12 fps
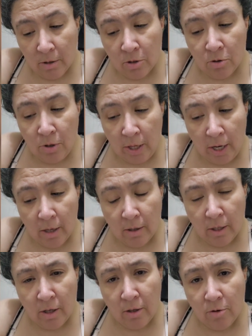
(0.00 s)
He's like, oh yeah,
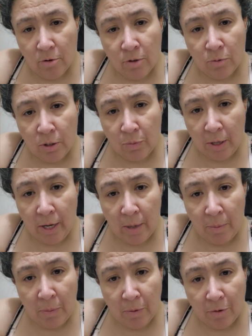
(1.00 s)
yeah, he'd always wish me a
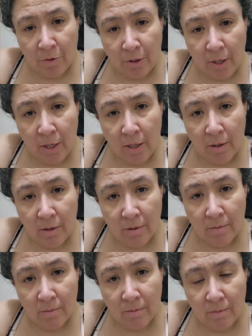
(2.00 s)
happy birthday.
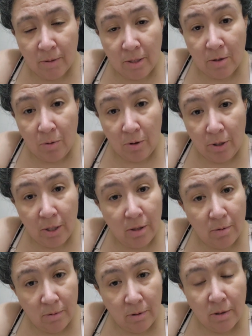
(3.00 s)
And I said, well
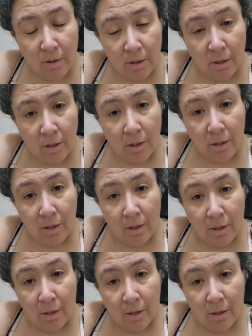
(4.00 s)
then,
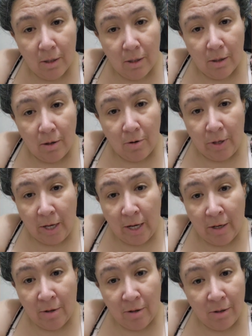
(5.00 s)
your
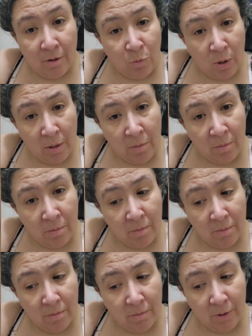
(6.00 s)
dad did one
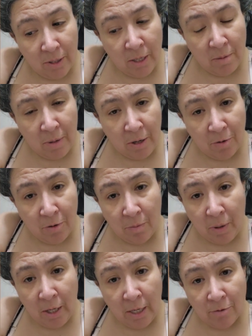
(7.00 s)
thing better
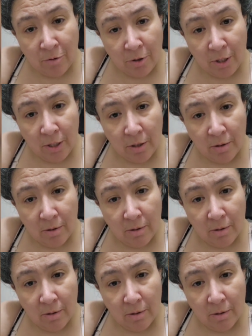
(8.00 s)
than mine ever did.